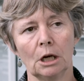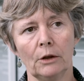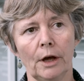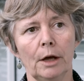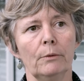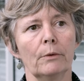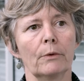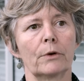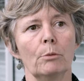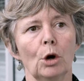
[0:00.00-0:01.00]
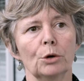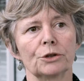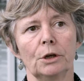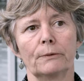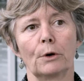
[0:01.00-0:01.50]
than from those
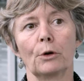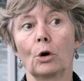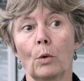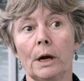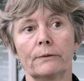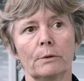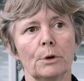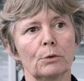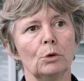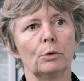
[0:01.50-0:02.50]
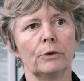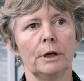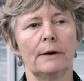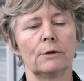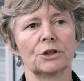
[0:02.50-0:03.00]
that are further away from the root
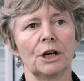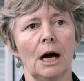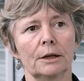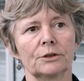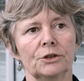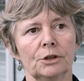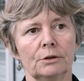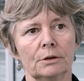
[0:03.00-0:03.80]
that never see oxygen.